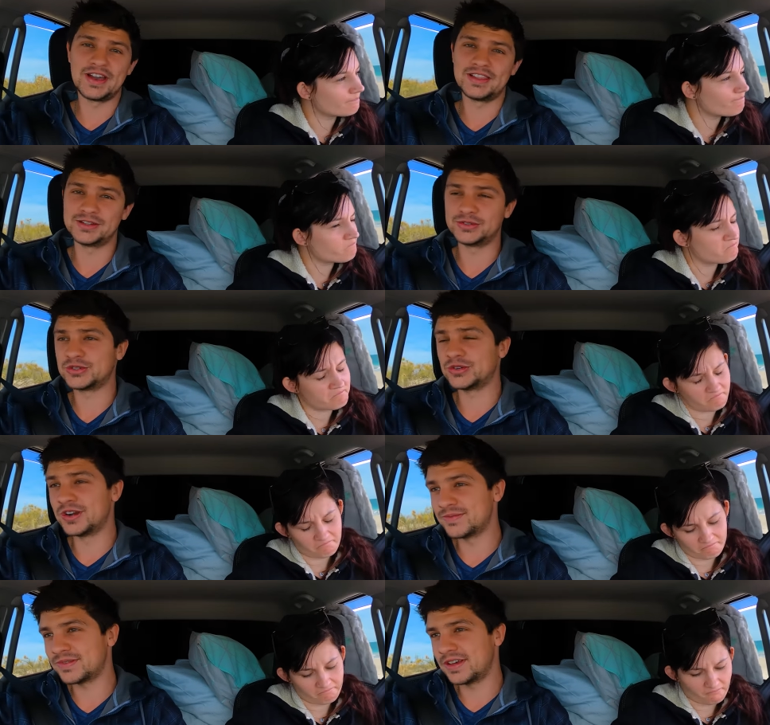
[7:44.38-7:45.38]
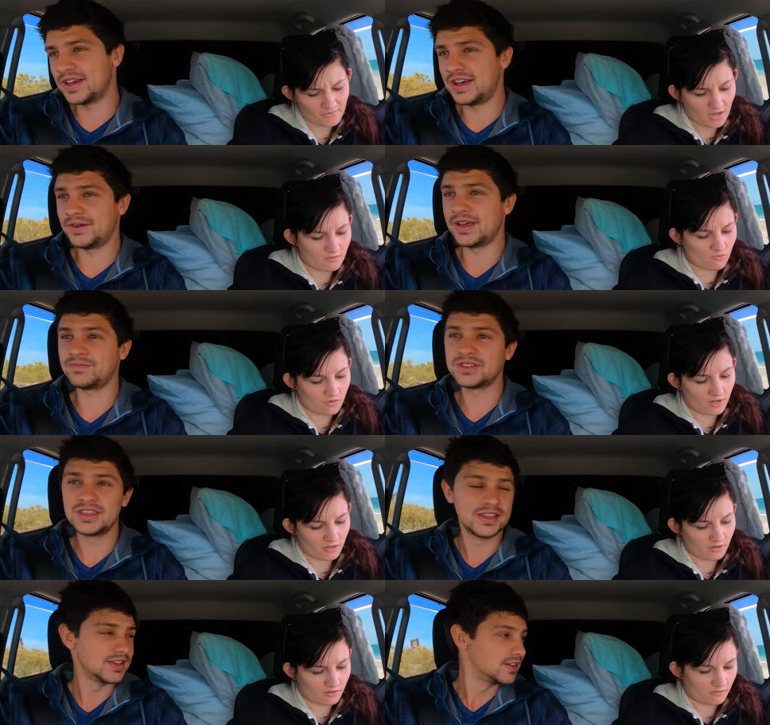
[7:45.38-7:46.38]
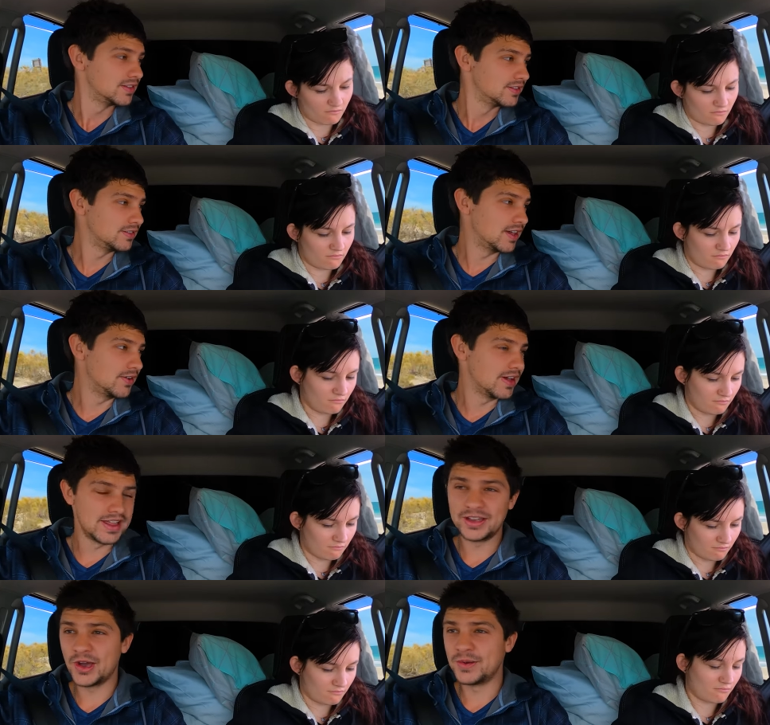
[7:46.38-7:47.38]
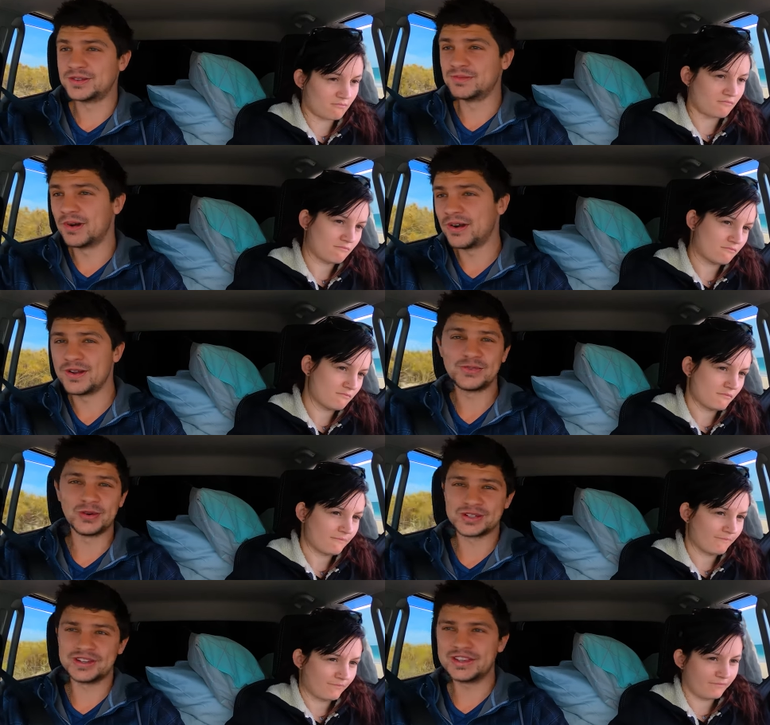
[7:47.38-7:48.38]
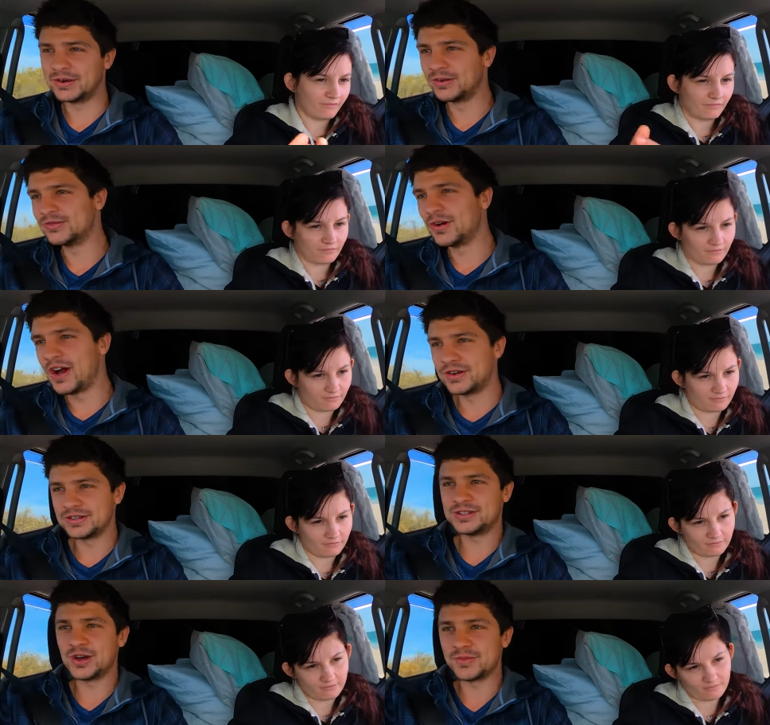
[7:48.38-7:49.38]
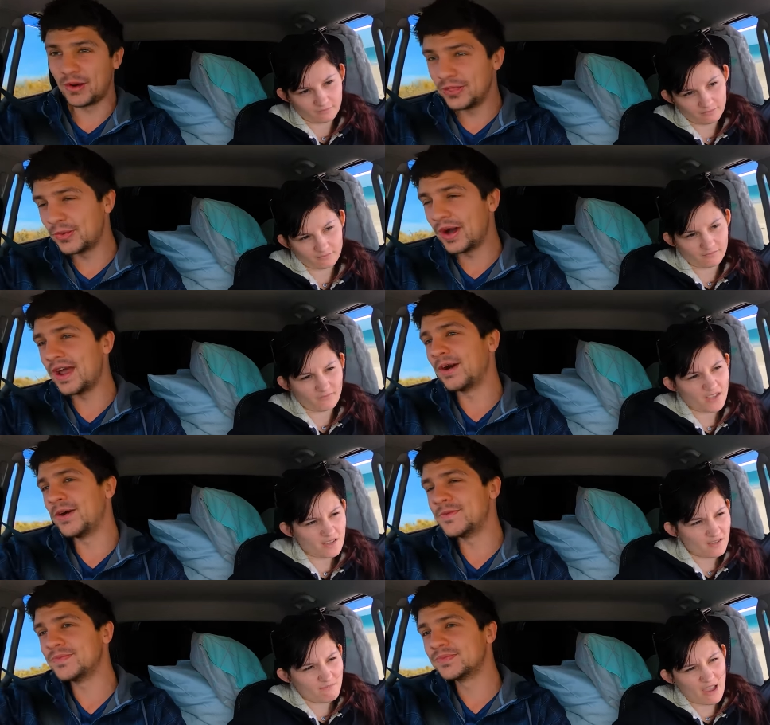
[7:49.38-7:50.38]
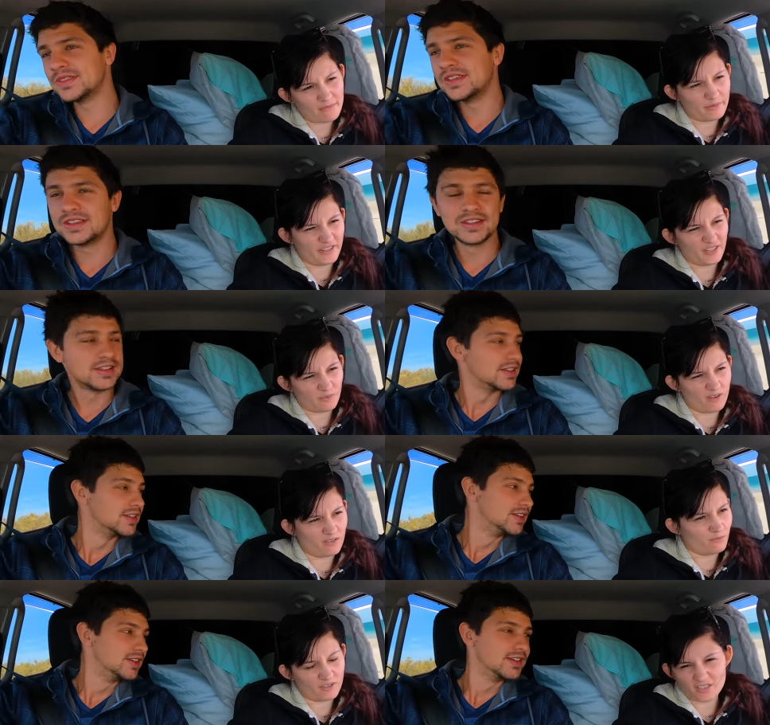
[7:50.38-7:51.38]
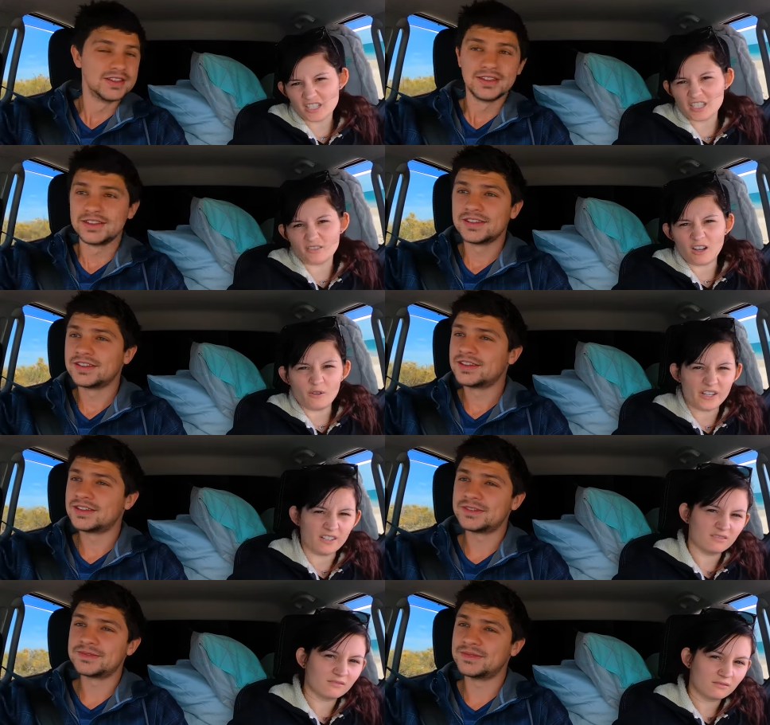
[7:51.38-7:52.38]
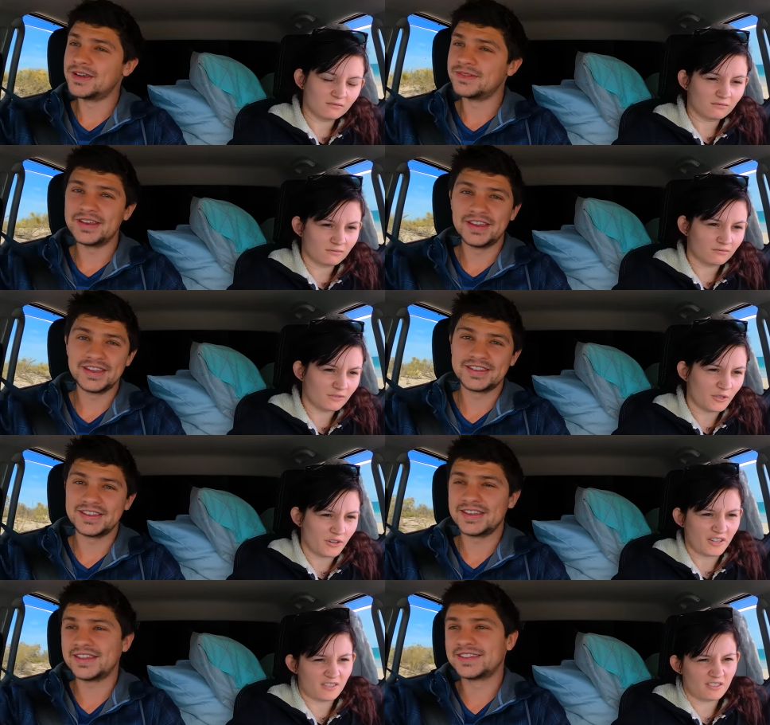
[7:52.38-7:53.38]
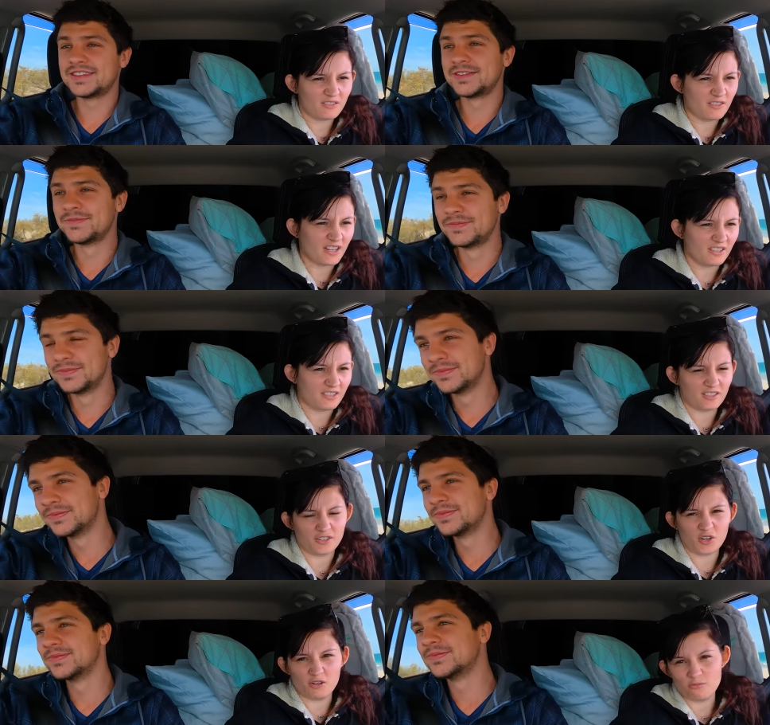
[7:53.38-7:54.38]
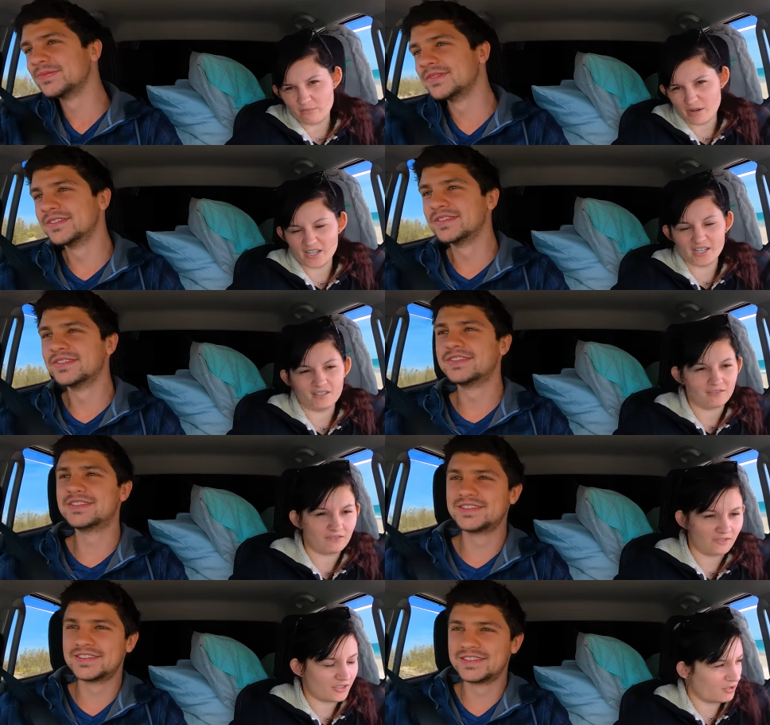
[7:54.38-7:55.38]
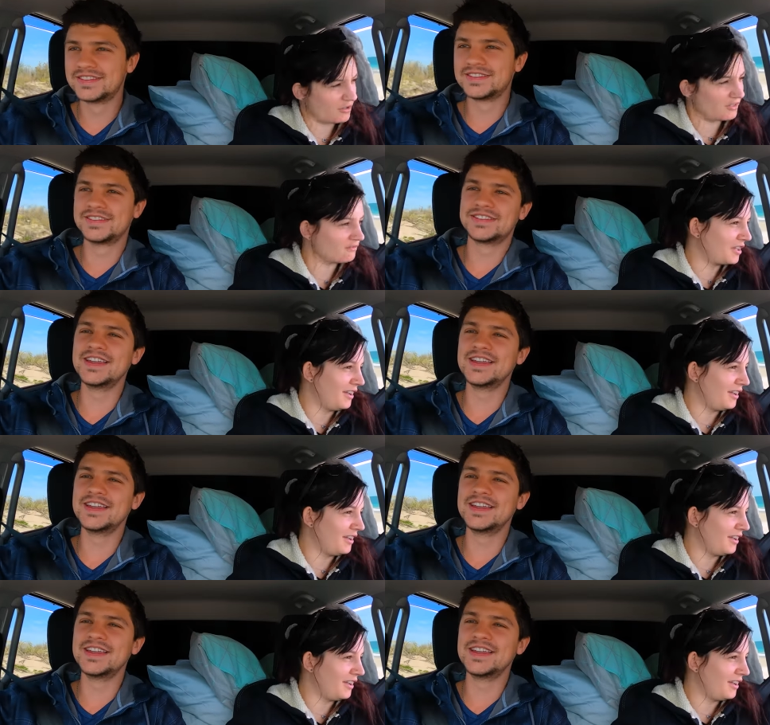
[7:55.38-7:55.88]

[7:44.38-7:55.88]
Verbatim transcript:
Speaker 1: our little trip. I want to go home. Yeah, we're heading home tomorrow, unfortunately, or via a stop on the way home.
Speaker 2: Maybe we just won't, we'll just keep going.
Speaker 1: Maybe.
Speaker 2: Who needs a job and money? Screw it.